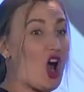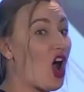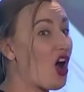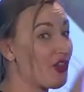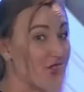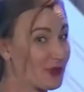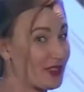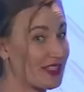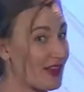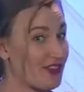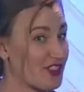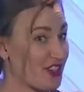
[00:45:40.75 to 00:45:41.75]
All 3
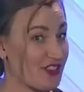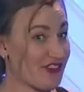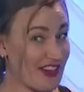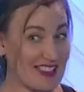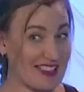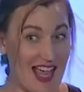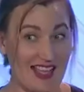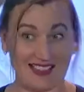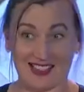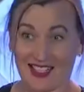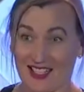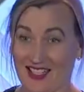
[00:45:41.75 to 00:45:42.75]
levels are
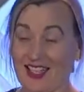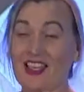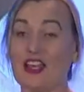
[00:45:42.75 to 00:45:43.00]
fantastic.